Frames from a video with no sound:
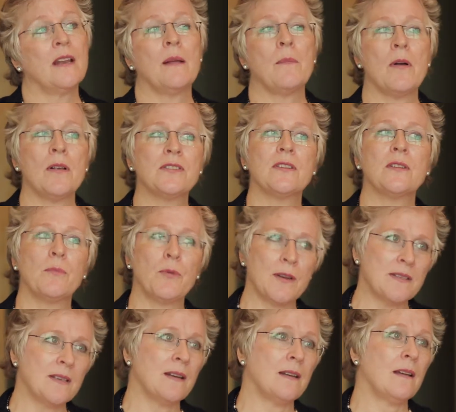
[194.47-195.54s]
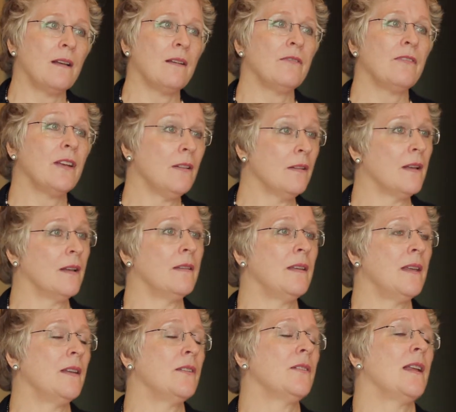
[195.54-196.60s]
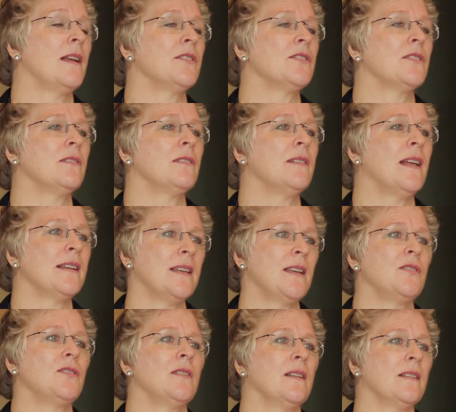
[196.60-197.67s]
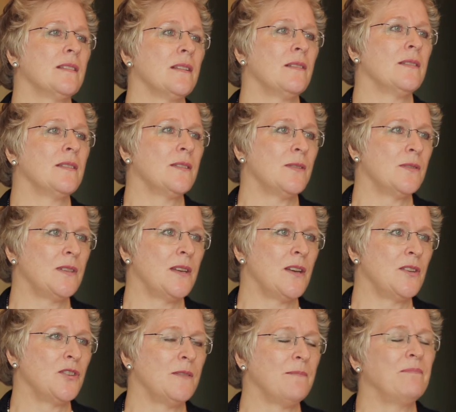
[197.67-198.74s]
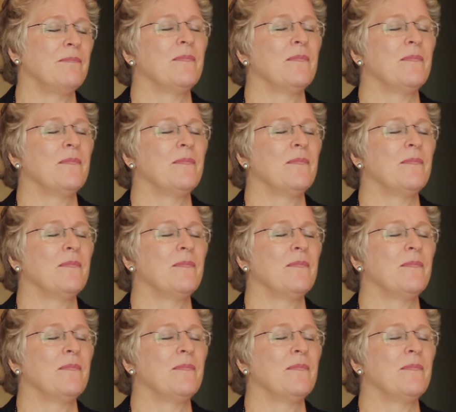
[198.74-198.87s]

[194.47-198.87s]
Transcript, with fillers: and I'm also the president of ILCA, the International Lactation Consultant Association.